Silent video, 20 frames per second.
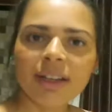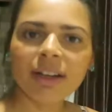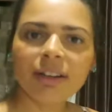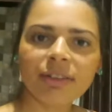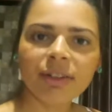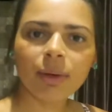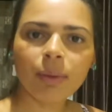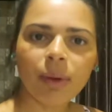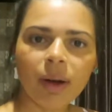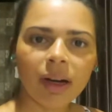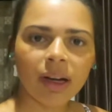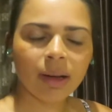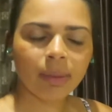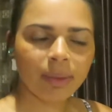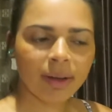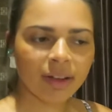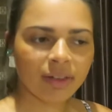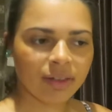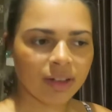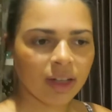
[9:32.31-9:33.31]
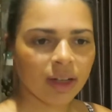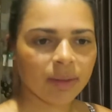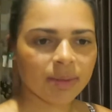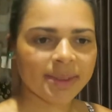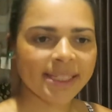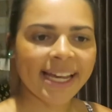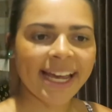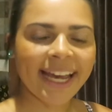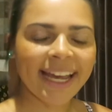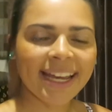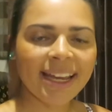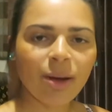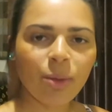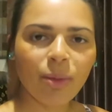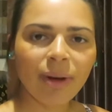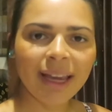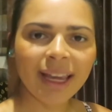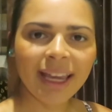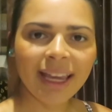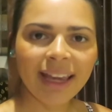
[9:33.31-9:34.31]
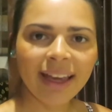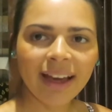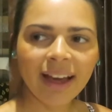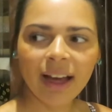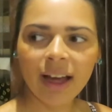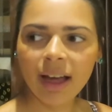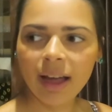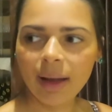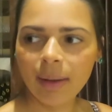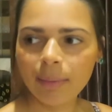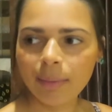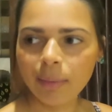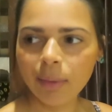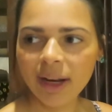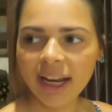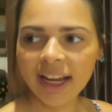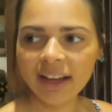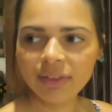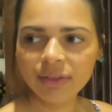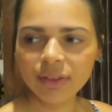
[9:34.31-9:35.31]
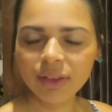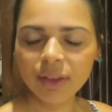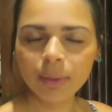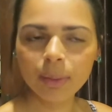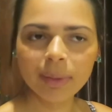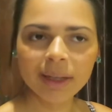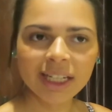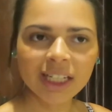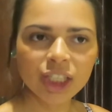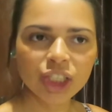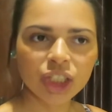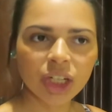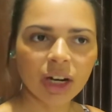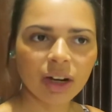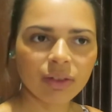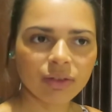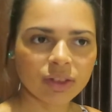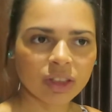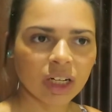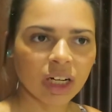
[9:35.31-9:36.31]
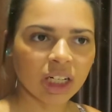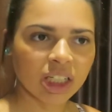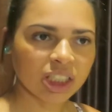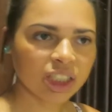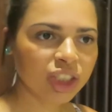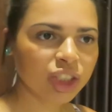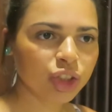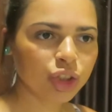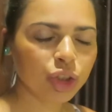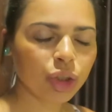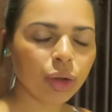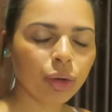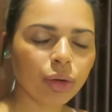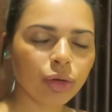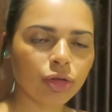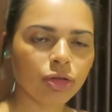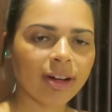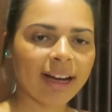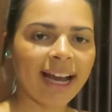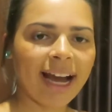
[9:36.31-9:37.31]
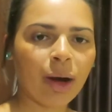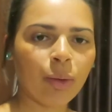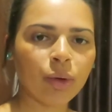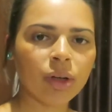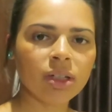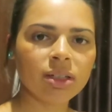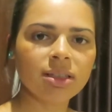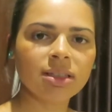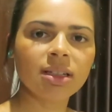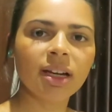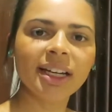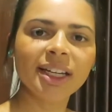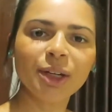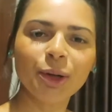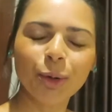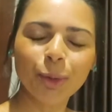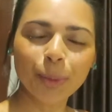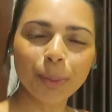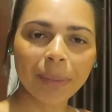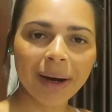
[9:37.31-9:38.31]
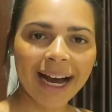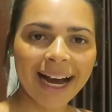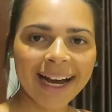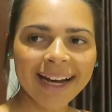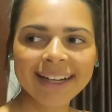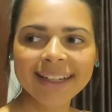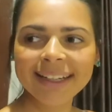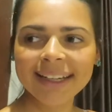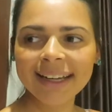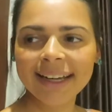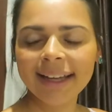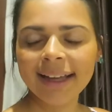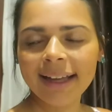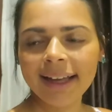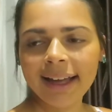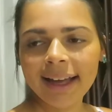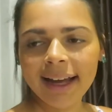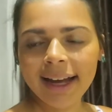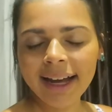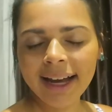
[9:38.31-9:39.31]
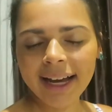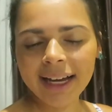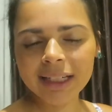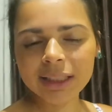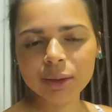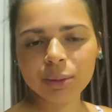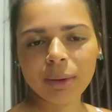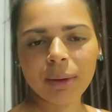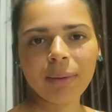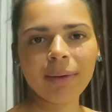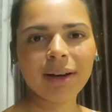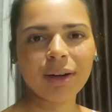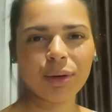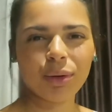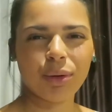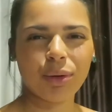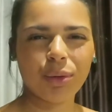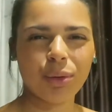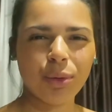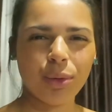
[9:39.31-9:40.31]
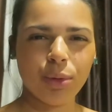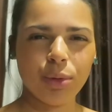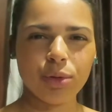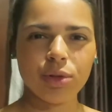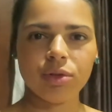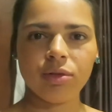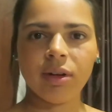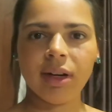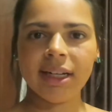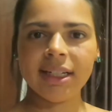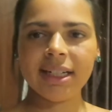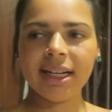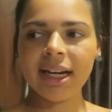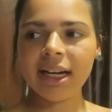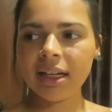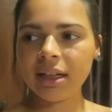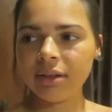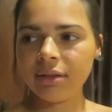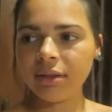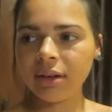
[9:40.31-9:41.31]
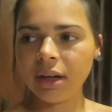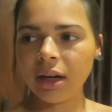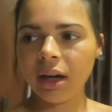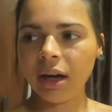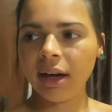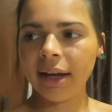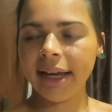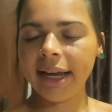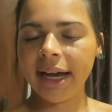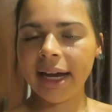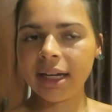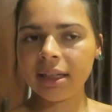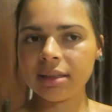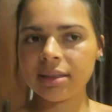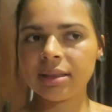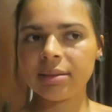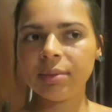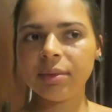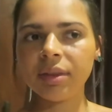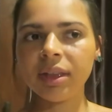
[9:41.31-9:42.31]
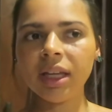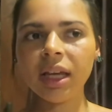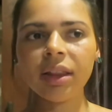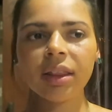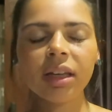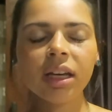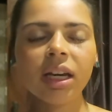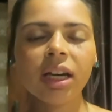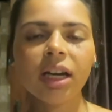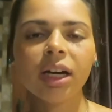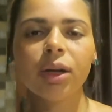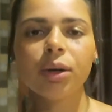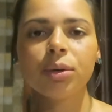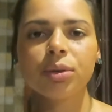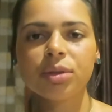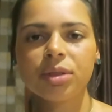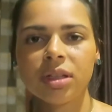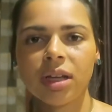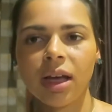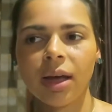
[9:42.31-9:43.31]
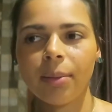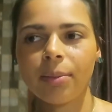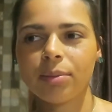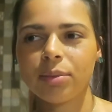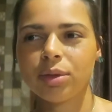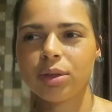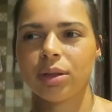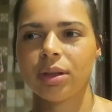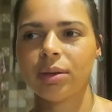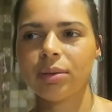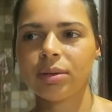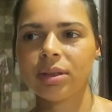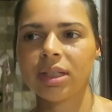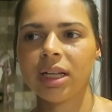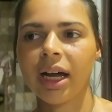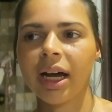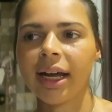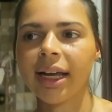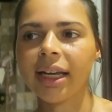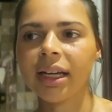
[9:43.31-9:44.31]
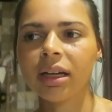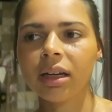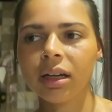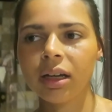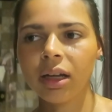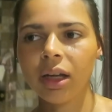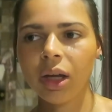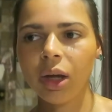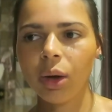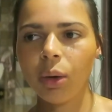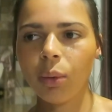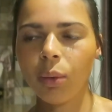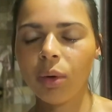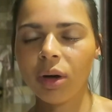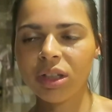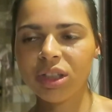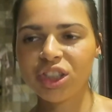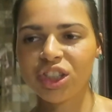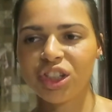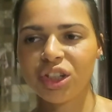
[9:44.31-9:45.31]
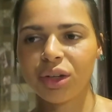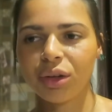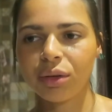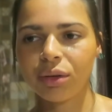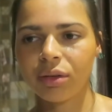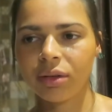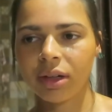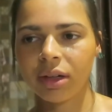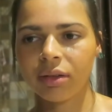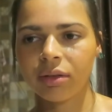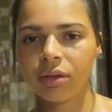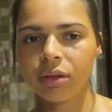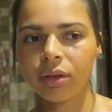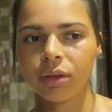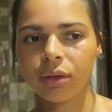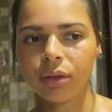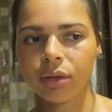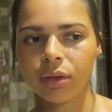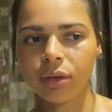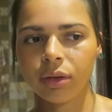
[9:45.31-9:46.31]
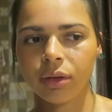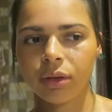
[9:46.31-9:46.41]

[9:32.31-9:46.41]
everyone, a bit of an update. We left the beach after like 2-3 hours, cycled back, and we went on a horse ride, Hannah and I and some of the other girls. So there was like 1, 2, 3, 4,